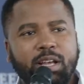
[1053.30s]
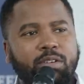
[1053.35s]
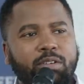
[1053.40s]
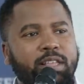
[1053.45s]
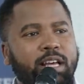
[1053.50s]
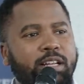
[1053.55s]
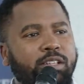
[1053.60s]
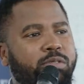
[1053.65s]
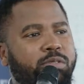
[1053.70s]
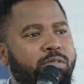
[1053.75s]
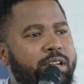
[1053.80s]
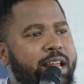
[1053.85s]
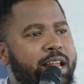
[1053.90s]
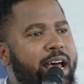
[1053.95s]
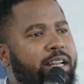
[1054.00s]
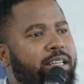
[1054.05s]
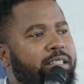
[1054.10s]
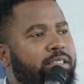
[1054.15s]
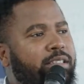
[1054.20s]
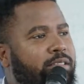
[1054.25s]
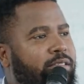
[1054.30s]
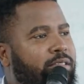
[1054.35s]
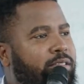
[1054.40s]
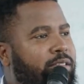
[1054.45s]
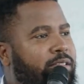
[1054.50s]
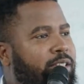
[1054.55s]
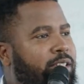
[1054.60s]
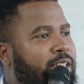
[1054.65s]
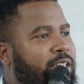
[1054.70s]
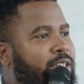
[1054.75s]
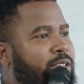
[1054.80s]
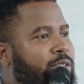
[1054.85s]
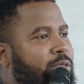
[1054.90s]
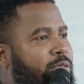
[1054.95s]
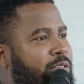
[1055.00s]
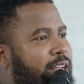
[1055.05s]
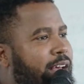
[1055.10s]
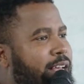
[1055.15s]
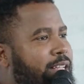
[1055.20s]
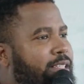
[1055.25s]
Sudan to
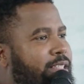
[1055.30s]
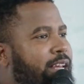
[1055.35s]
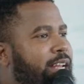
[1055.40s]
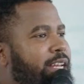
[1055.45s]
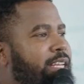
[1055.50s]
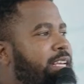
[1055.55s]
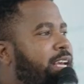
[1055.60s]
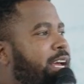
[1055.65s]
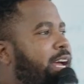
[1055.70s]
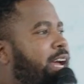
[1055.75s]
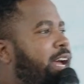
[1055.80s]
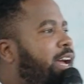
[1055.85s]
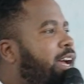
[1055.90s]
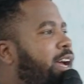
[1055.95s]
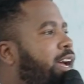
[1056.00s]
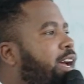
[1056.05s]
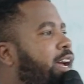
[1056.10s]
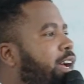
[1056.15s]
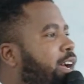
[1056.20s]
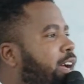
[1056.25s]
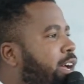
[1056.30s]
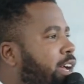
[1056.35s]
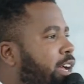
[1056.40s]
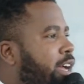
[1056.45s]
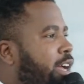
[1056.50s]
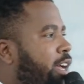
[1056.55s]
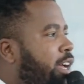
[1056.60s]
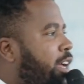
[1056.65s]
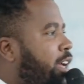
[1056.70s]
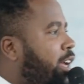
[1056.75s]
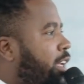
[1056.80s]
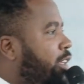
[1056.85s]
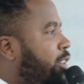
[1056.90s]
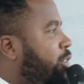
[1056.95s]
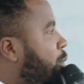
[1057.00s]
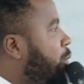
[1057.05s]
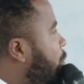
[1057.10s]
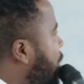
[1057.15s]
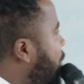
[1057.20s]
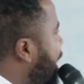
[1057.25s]
Tanzania to
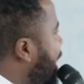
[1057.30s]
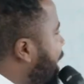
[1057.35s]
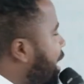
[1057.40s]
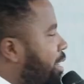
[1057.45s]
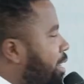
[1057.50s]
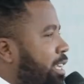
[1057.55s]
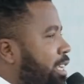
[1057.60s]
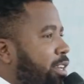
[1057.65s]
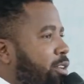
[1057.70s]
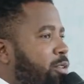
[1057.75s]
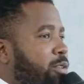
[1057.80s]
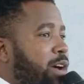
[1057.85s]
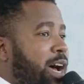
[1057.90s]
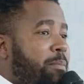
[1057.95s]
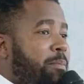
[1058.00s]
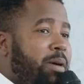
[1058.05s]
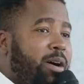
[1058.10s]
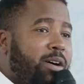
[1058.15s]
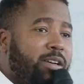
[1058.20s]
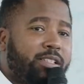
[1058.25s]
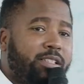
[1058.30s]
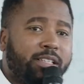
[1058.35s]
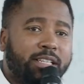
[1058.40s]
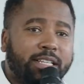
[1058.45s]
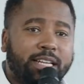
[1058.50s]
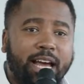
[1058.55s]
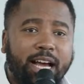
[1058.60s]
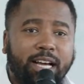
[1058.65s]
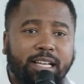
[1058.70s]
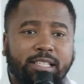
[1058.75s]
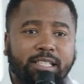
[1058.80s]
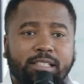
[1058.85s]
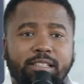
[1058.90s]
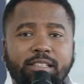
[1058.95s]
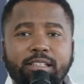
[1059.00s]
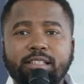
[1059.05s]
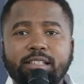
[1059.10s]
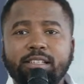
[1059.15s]
where they know about ducks.